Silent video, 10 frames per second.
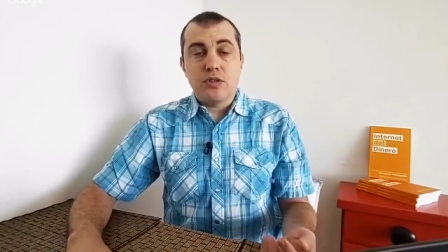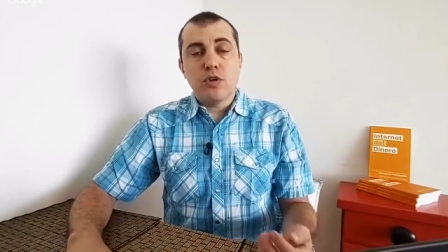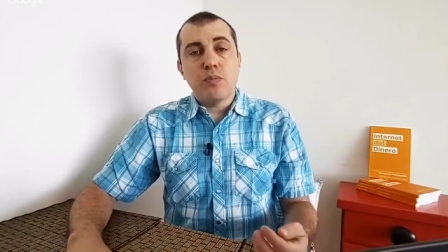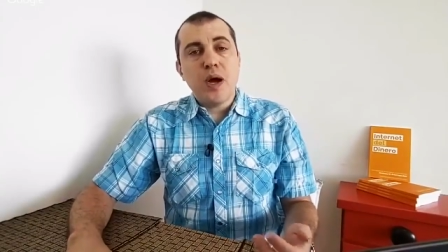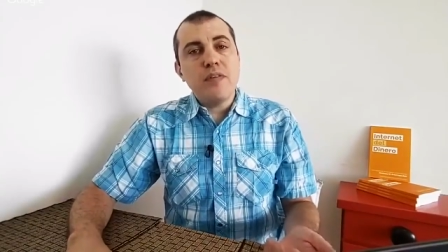
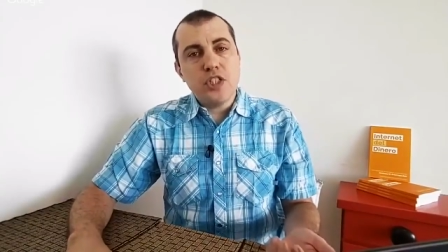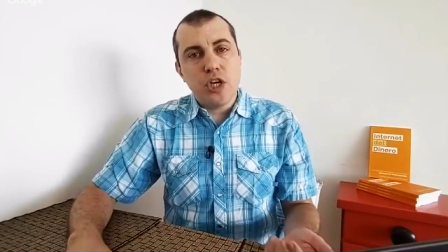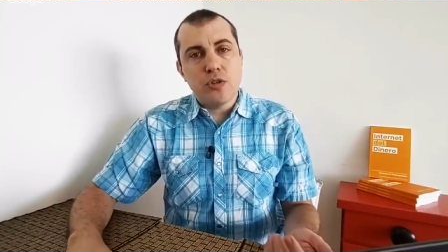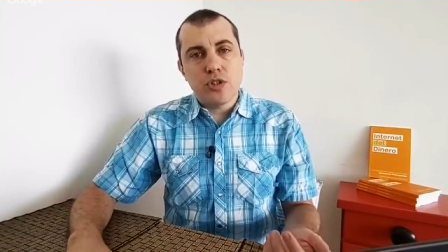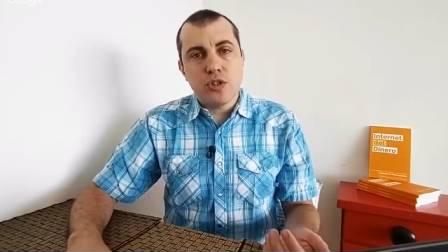So private
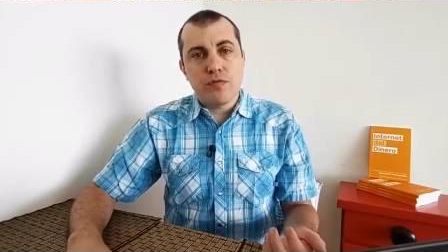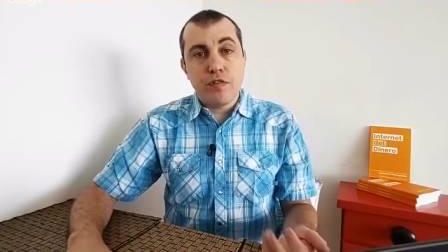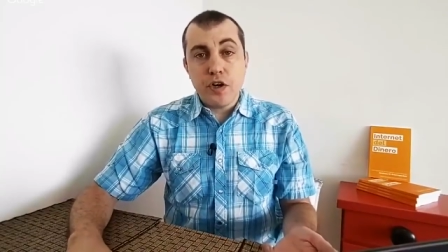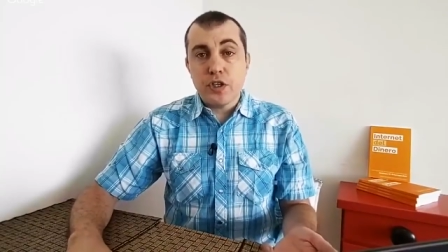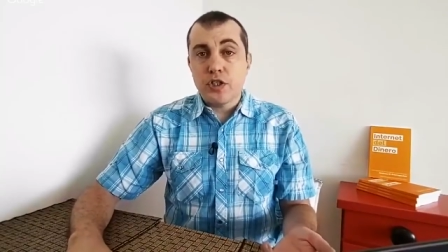channels are
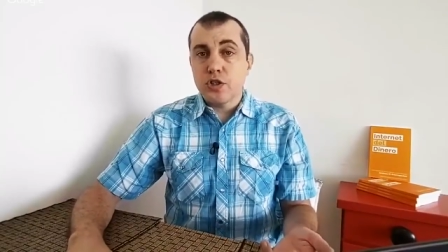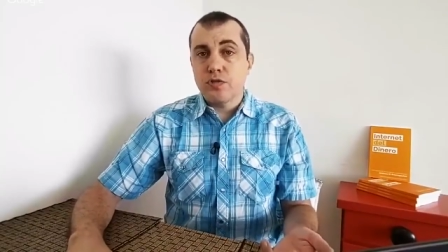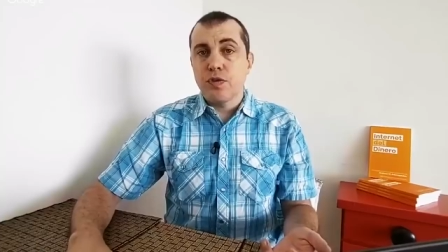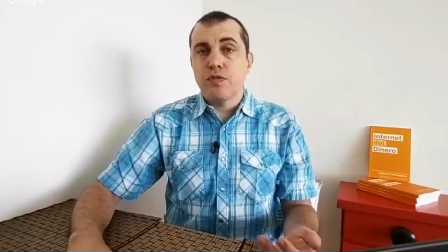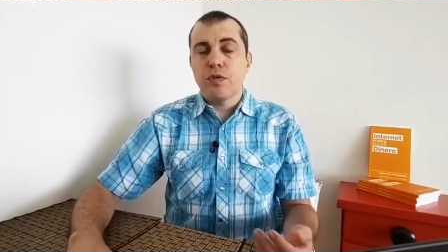very
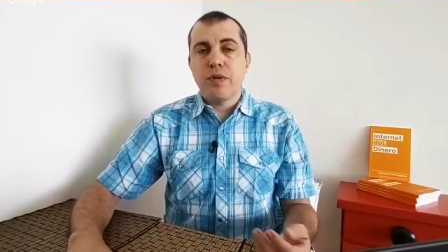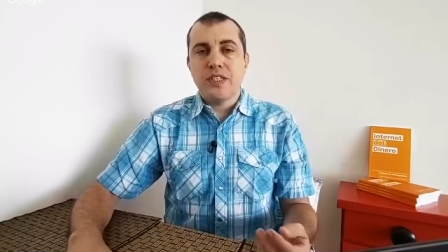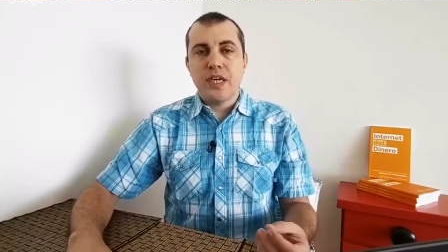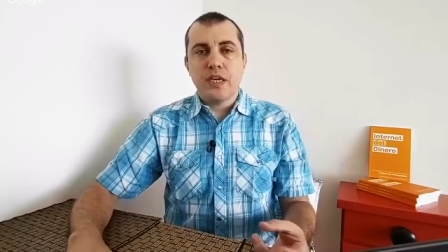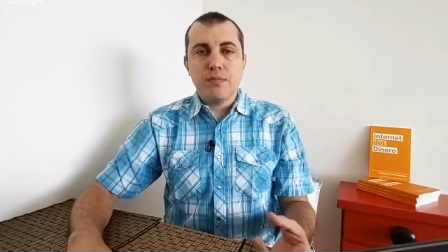useful for
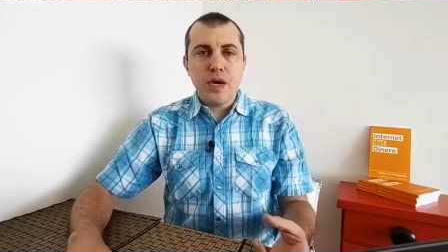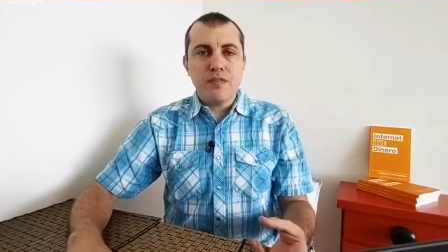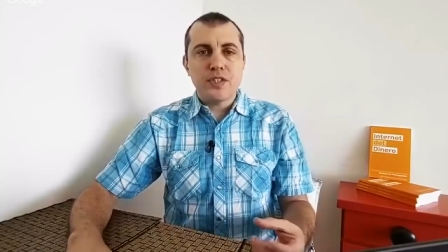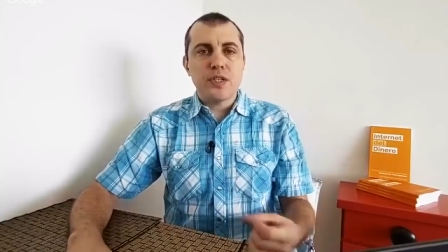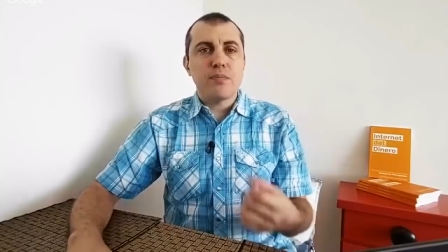maintaining
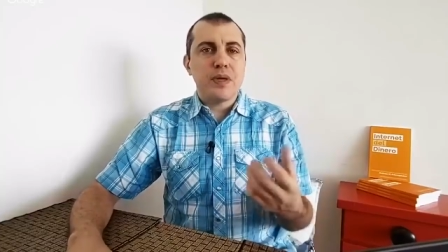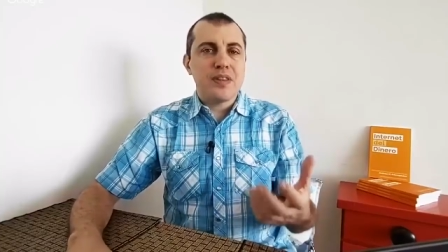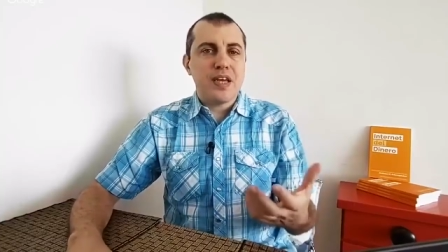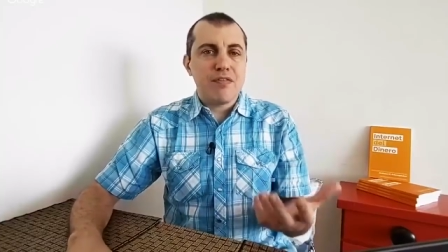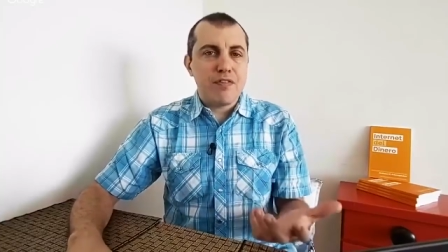privacy,
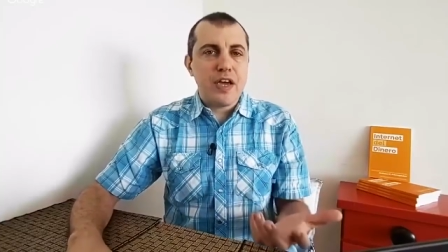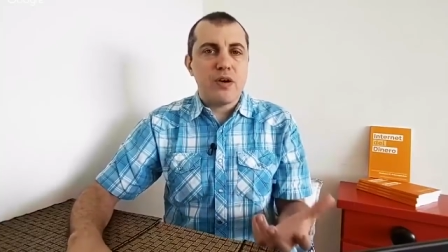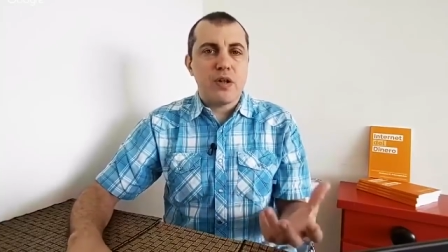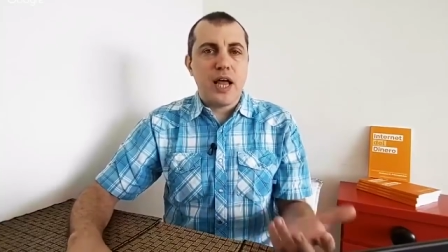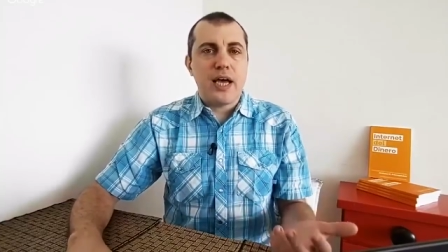but they
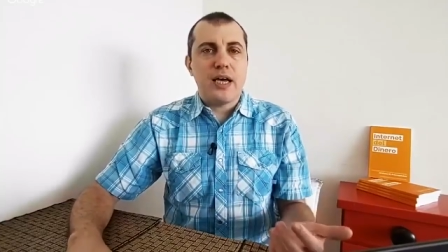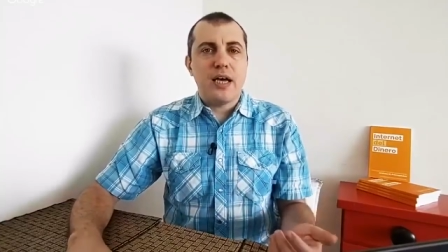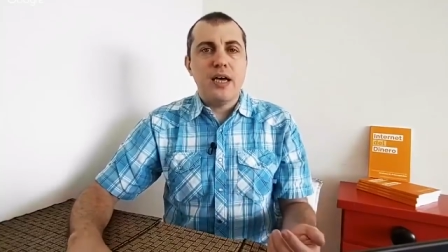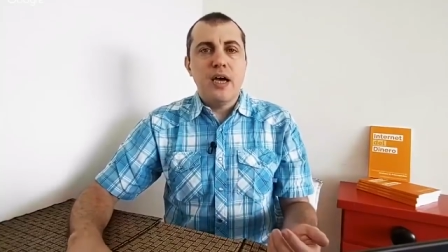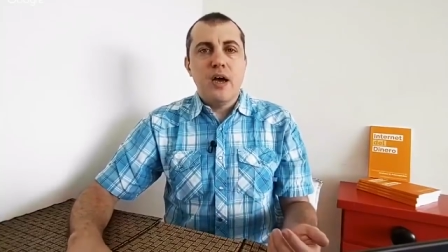fail
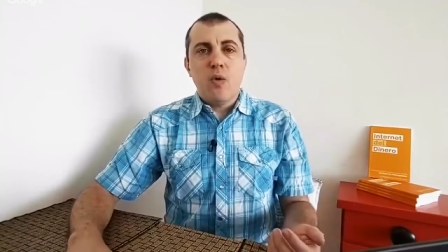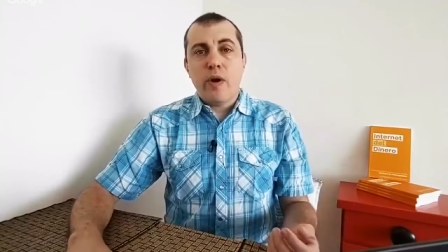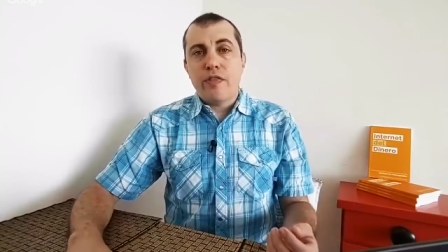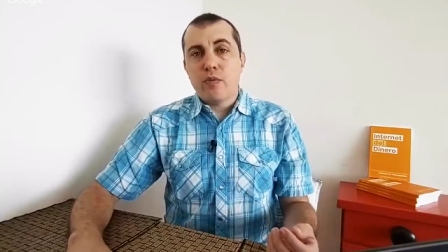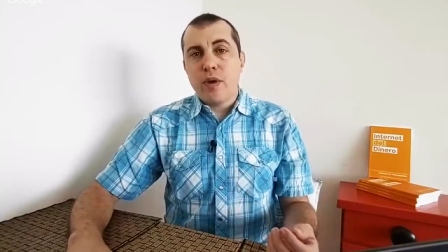uh,
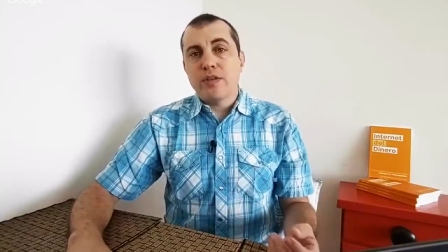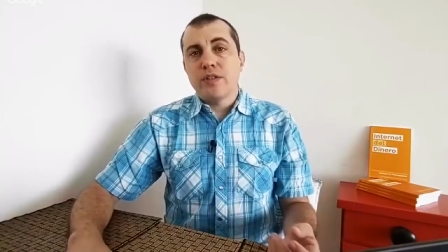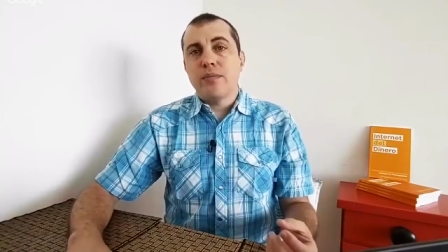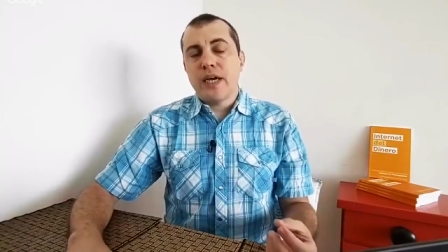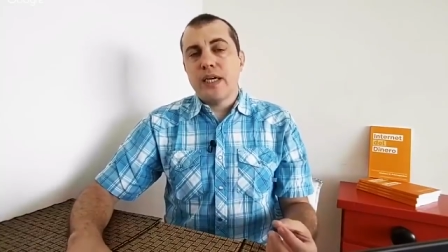when the
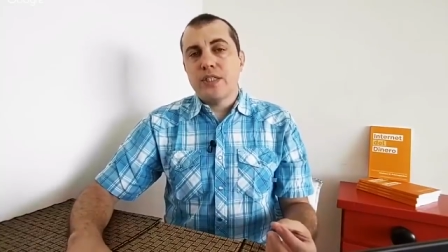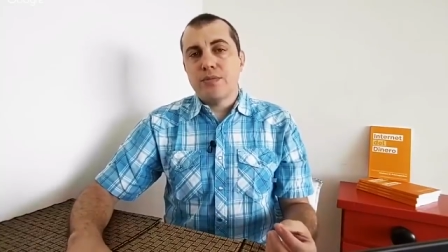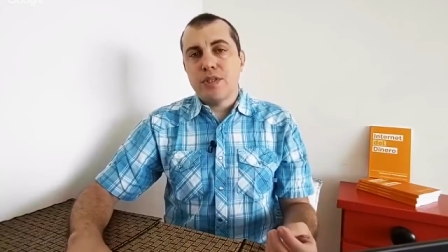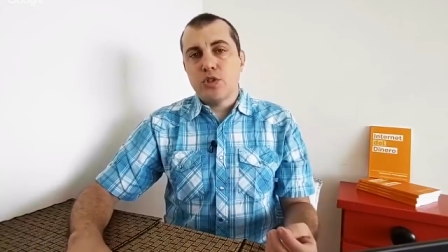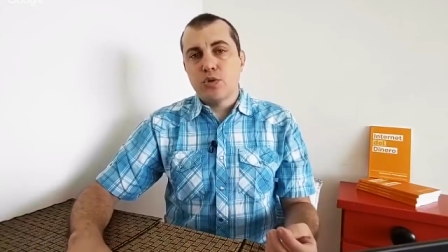routing
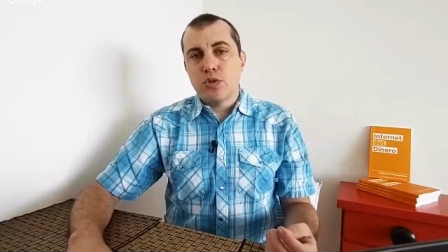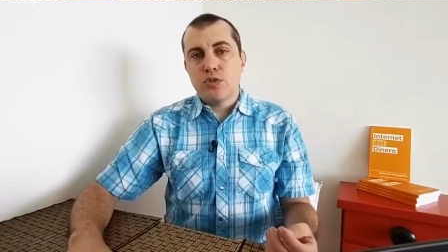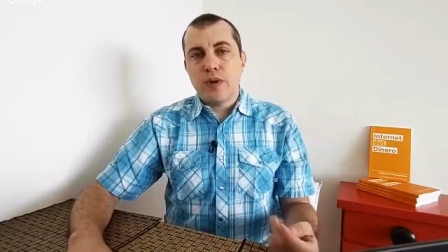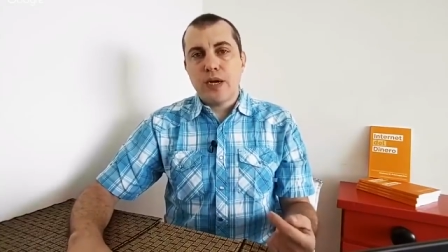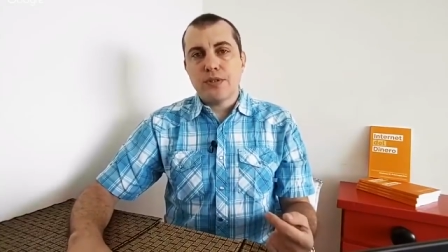mechanism is
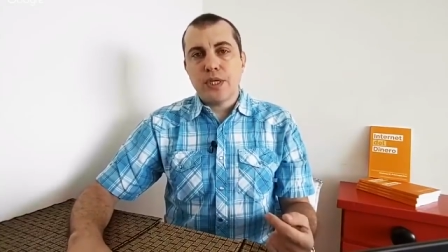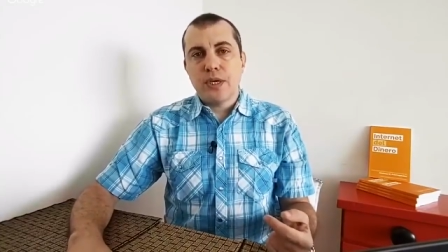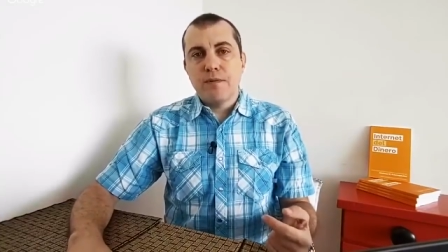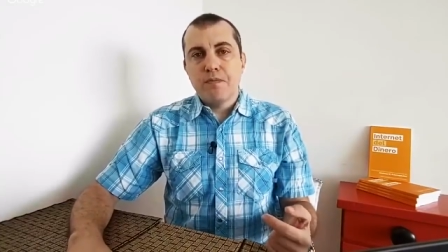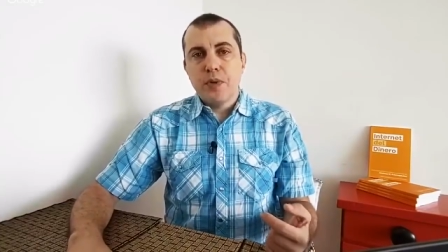source
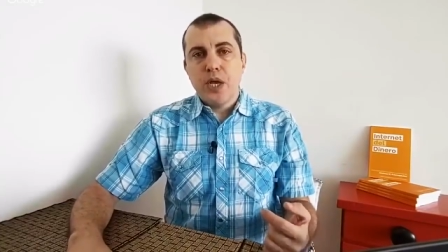routing.